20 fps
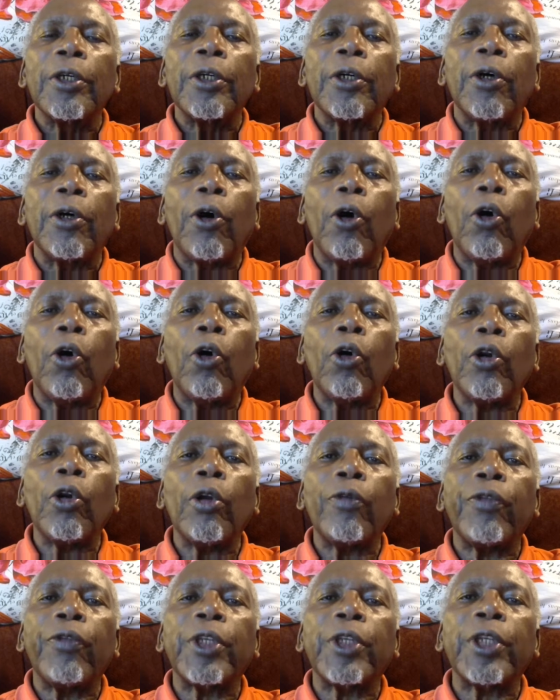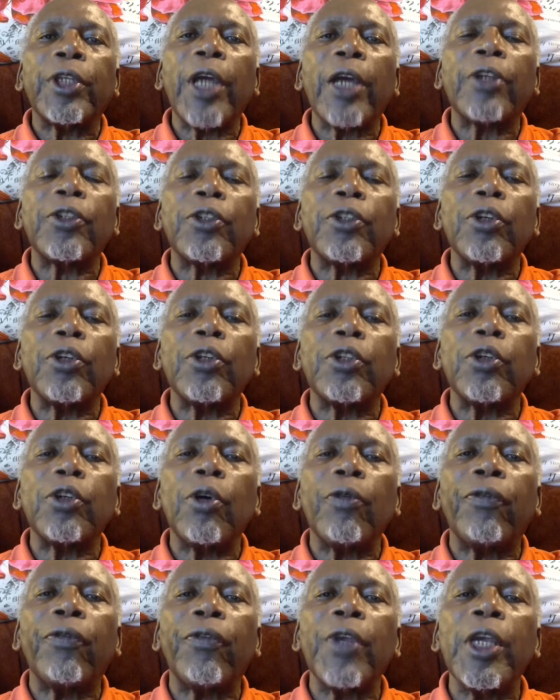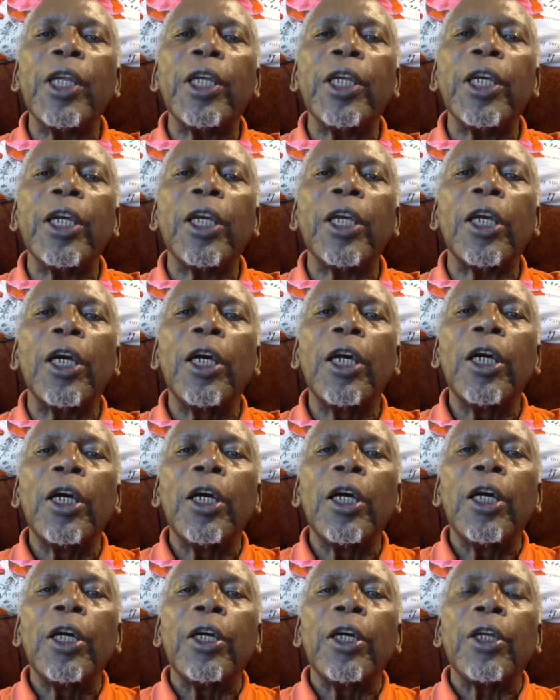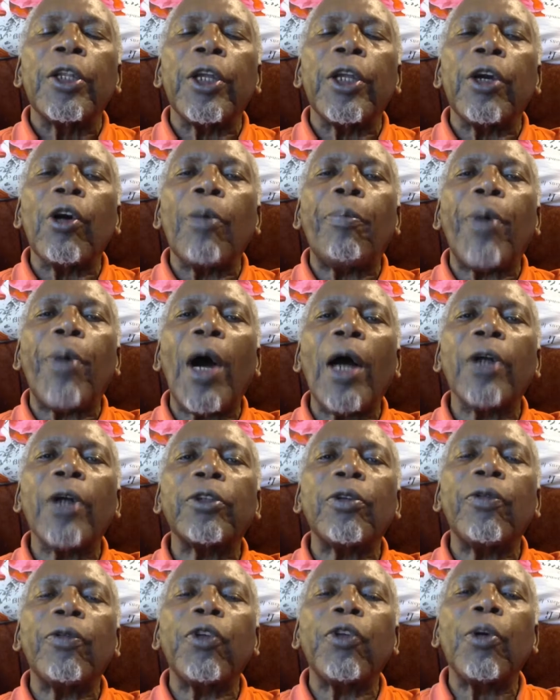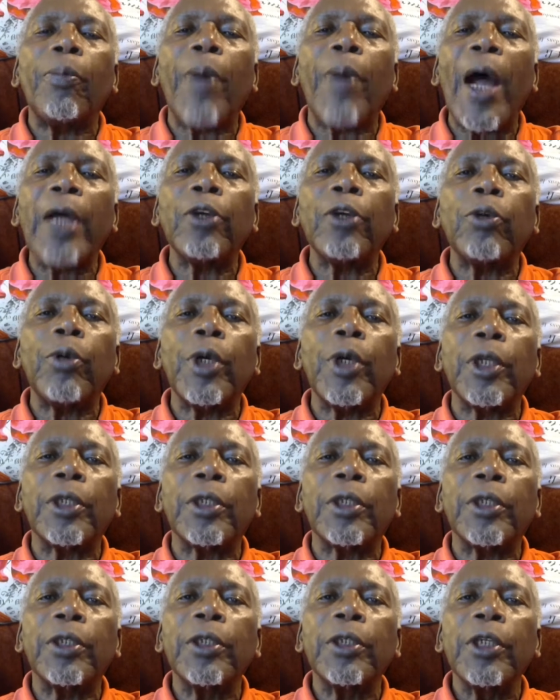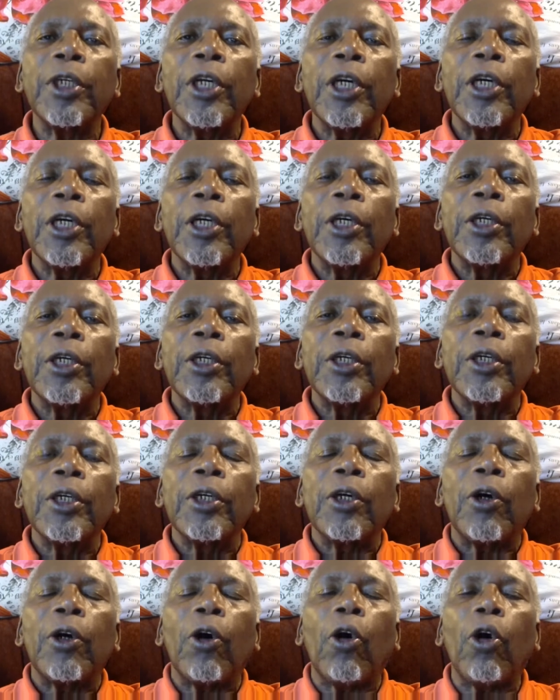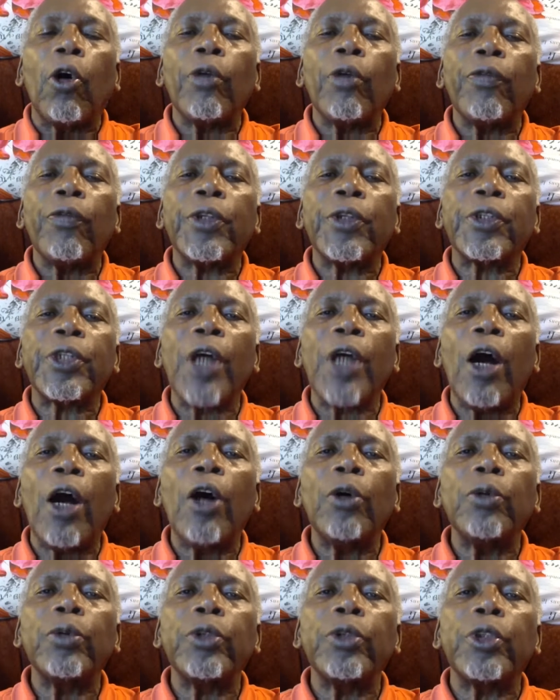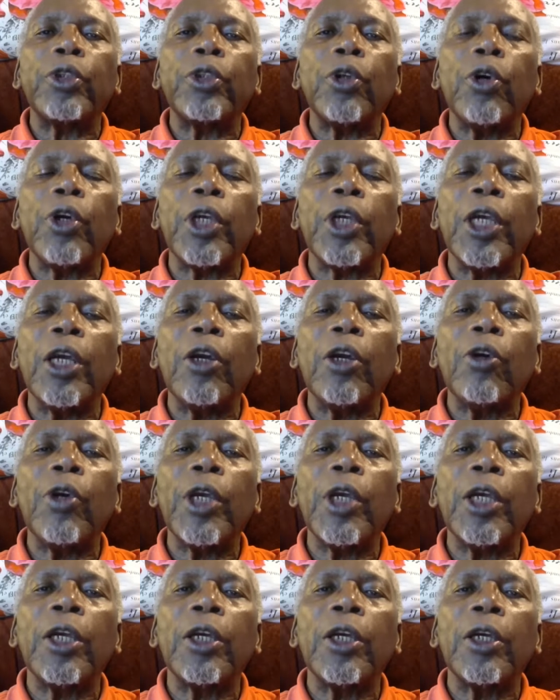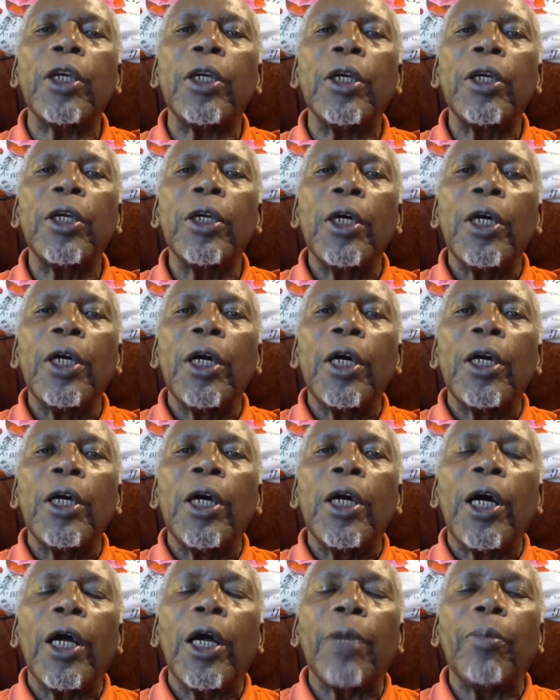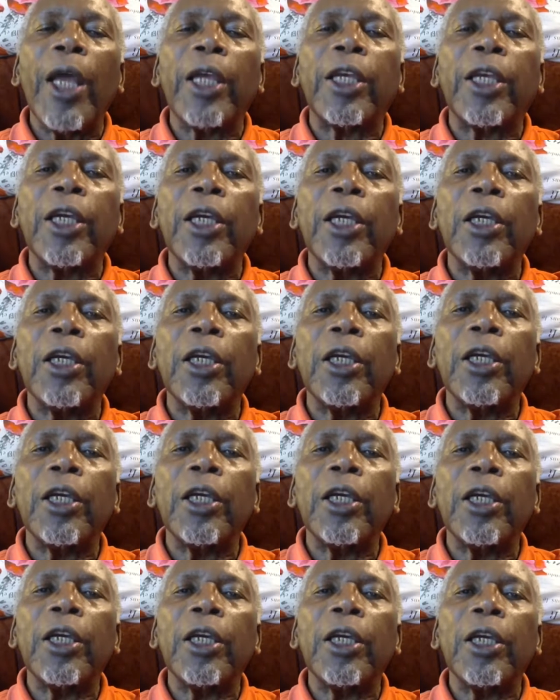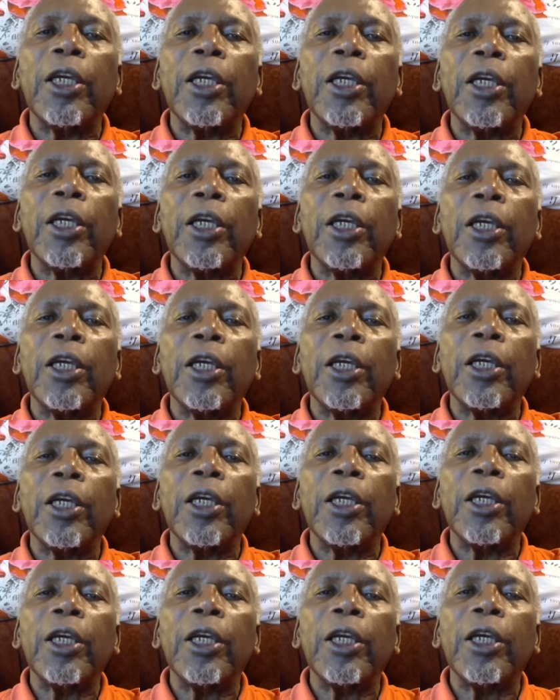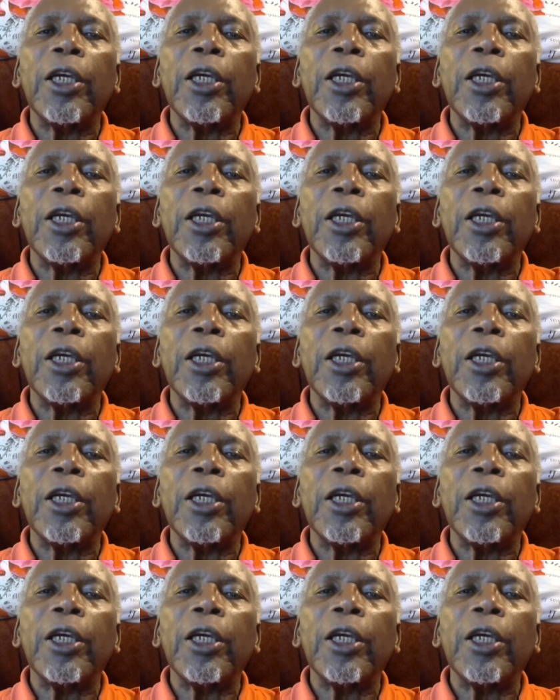All of the textures you're feeling, they're a part of your banquet. All of the sounds you're hearing and making are part